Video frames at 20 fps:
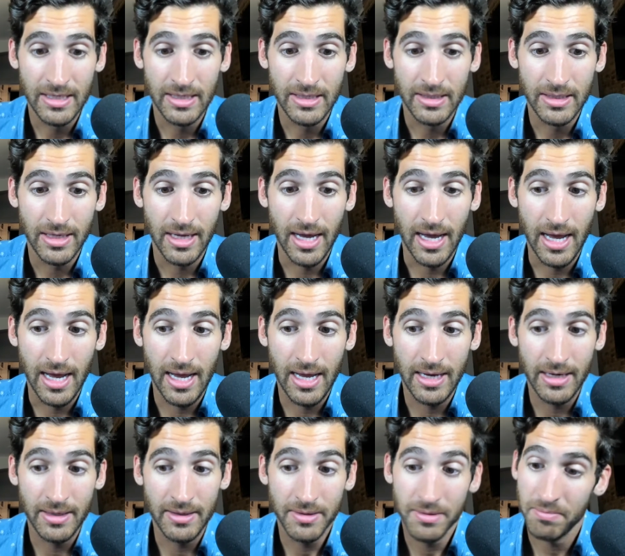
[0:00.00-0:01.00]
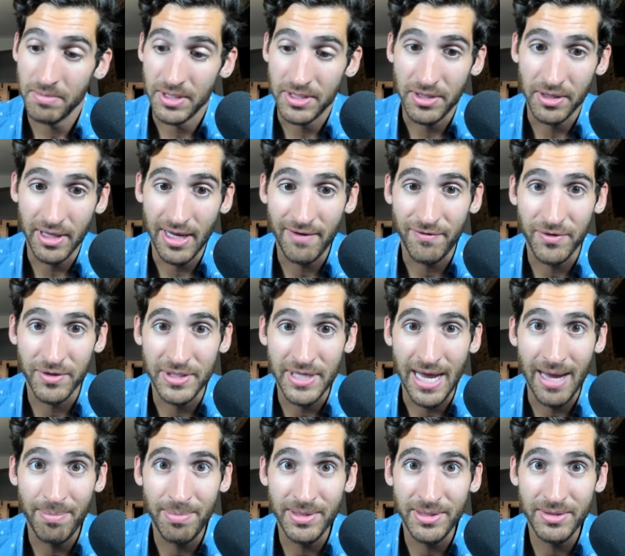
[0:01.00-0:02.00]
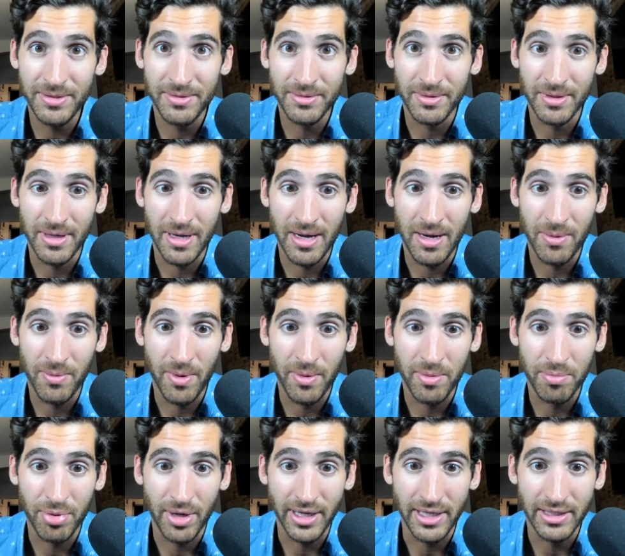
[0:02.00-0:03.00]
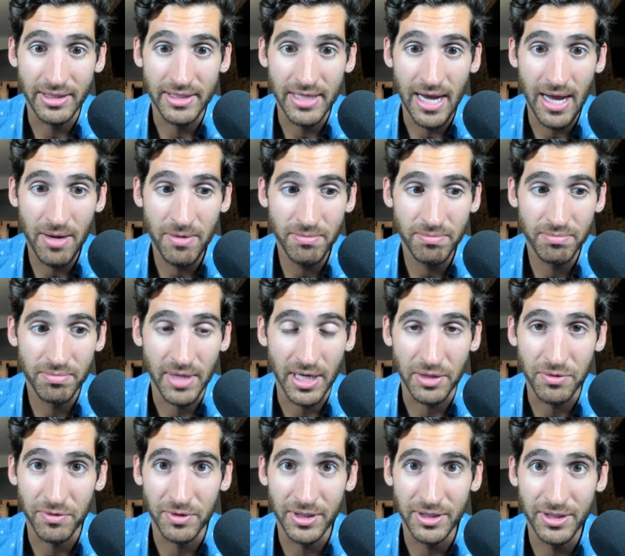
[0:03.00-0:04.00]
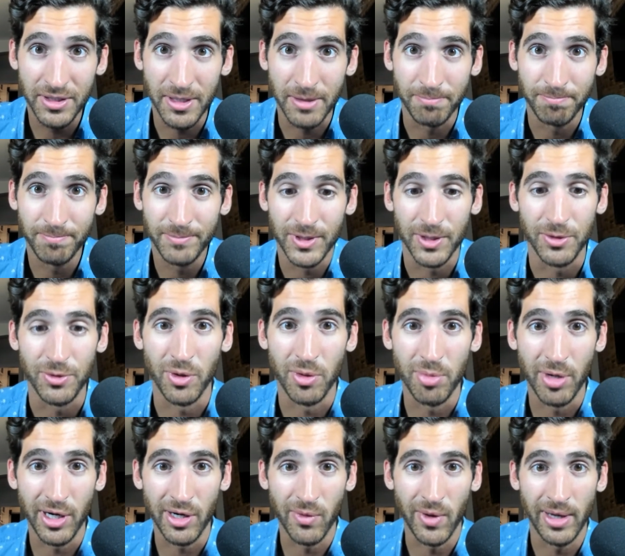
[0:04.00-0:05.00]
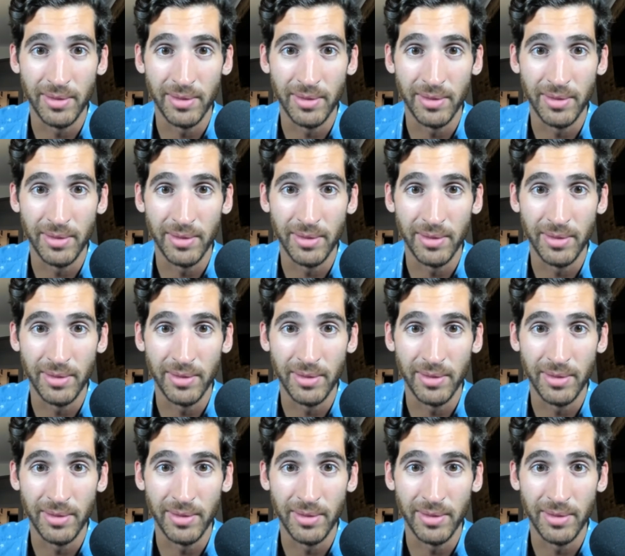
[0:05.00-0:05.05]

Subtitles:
And until after this happens, when we break it down, thanks for listening to the Tour Breakaway.